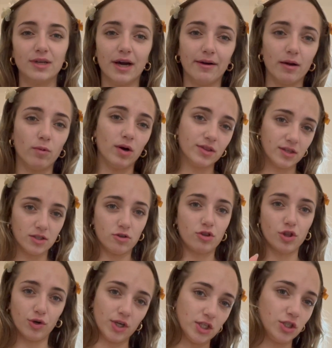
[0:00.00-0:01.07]
Now I want the
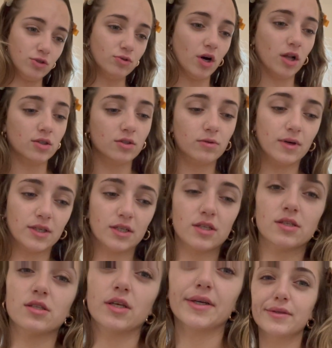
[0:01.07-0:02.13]
$32 one
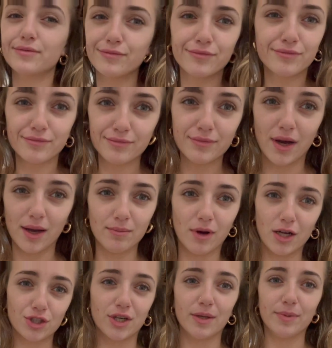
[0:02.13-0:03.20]
cause like, I'm
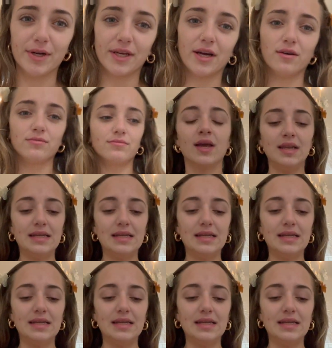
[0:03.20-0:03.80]
not trying to break out.